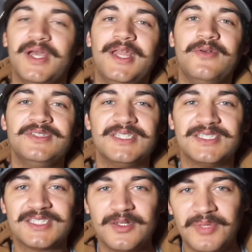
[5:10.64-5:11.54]
anyways, this
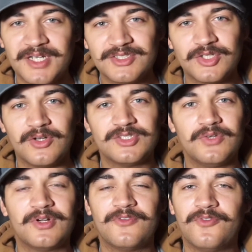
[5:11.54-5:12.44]
is going to bring us on to
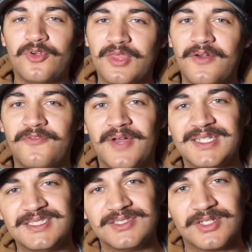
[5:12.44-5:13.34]
our fourth
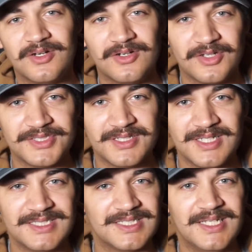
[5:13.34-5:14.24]
fastest car on the
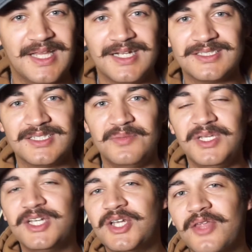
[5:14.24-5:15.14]
list, and that is going to be
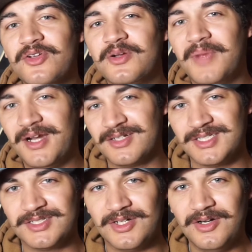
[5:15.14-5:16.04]
another
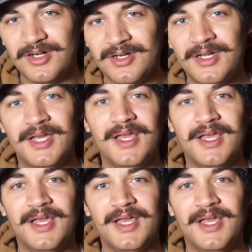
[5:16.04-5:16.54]
American car,